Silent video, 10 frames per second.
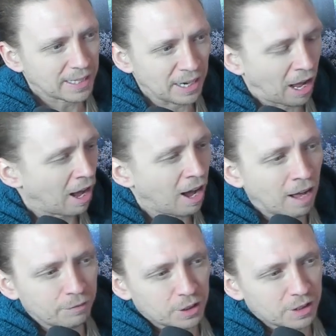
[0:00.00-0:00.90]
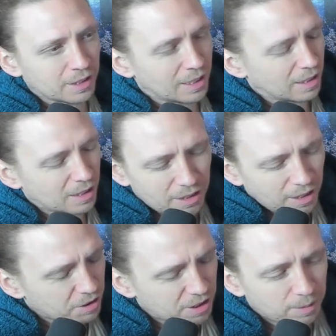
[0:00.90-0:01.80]
half of the, you
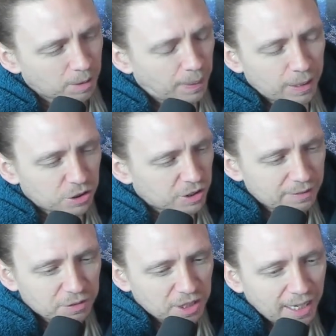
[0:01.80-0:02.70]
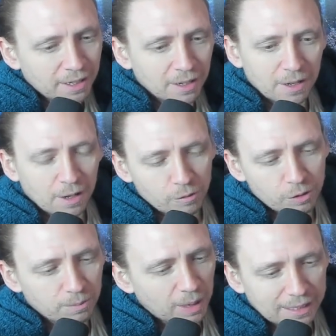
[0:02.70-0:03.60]
know some of the posts I've seen
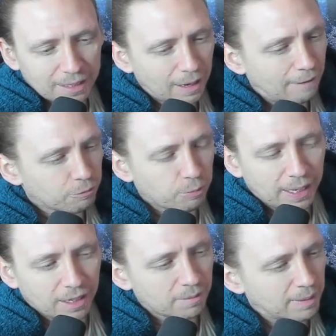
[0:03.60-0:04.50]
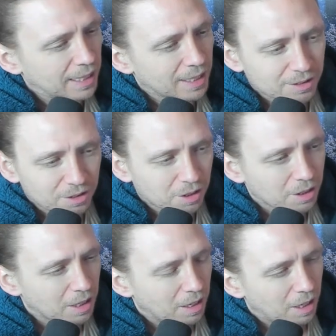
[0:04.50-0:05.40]
from like left-wing comedians
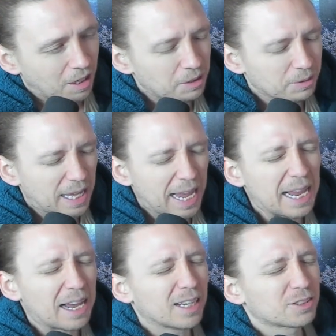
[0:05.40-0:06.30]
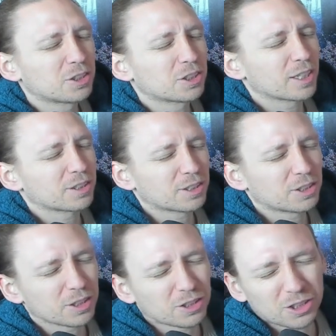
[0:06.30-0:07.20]
who they are just
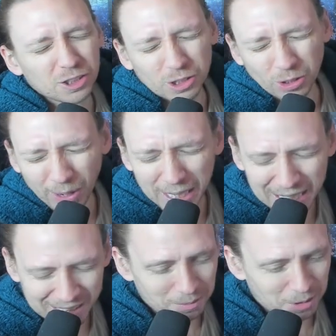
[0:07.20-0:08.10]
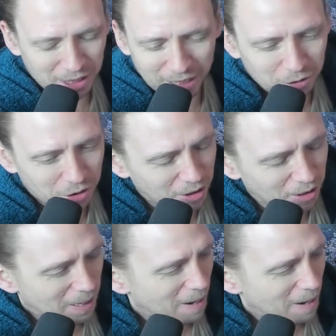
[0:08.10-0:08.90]
soiling themselves, dude.